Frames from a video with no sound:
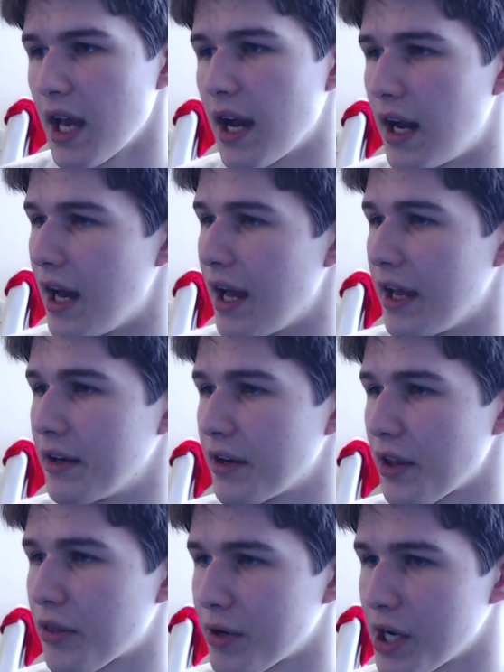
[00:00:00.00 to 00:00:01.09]
And
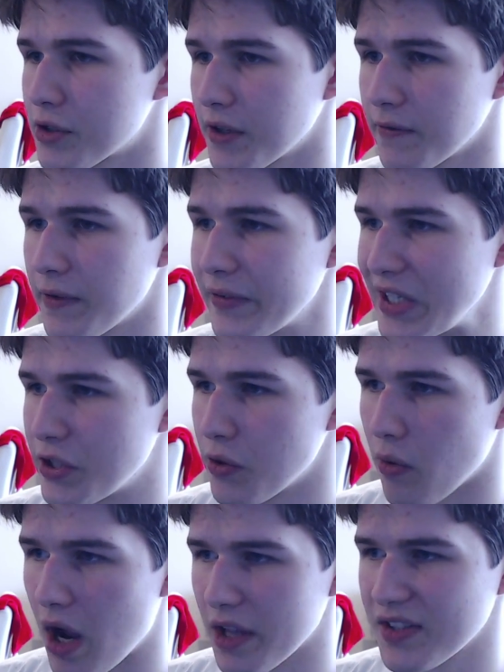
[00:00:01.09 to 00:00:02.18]
352
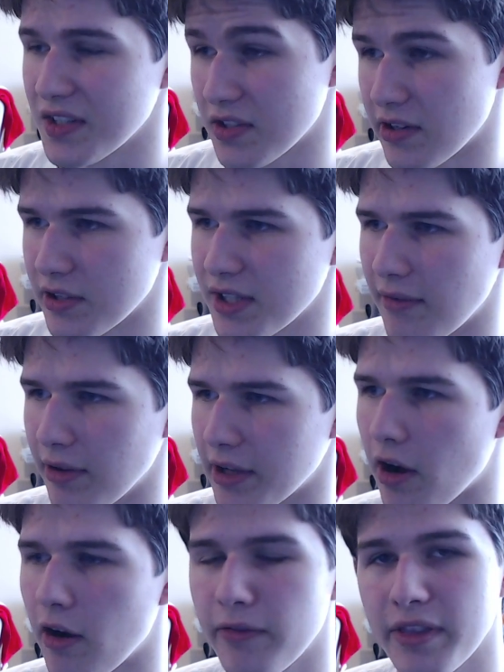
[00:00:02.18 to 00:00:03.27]
watts, it starts leveling
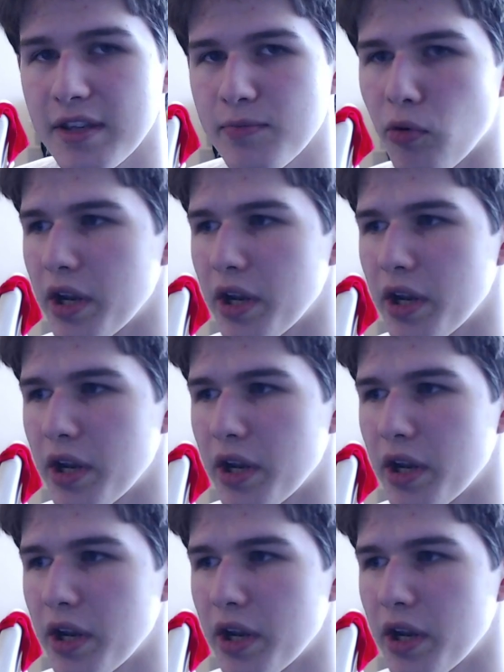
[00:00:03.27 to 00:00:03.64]
off at this point.